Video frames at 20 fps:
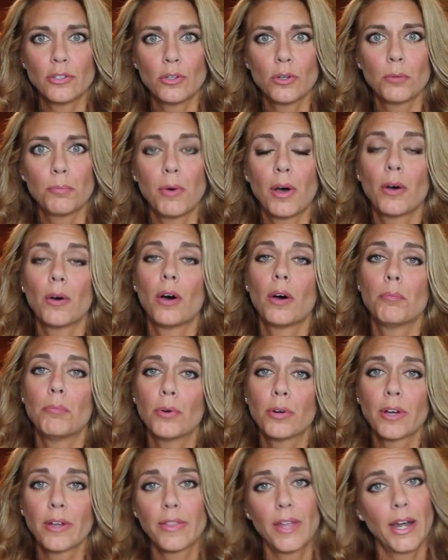to you about a
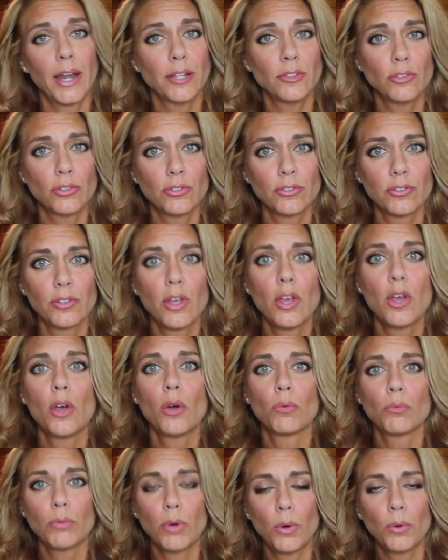book that I just
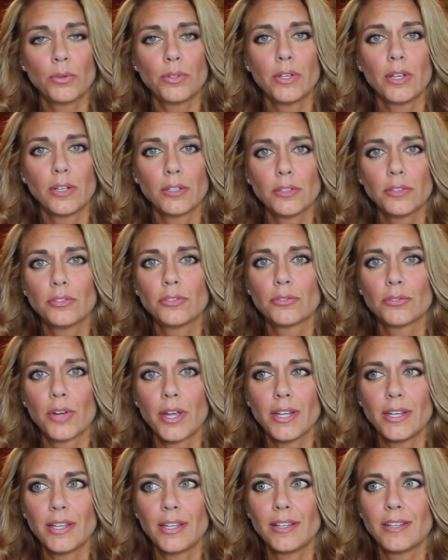wrote,
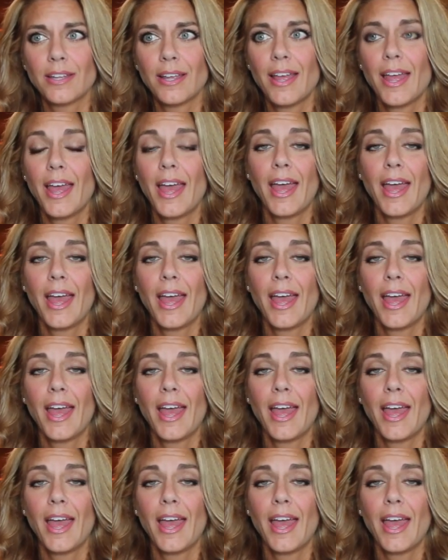illustrated,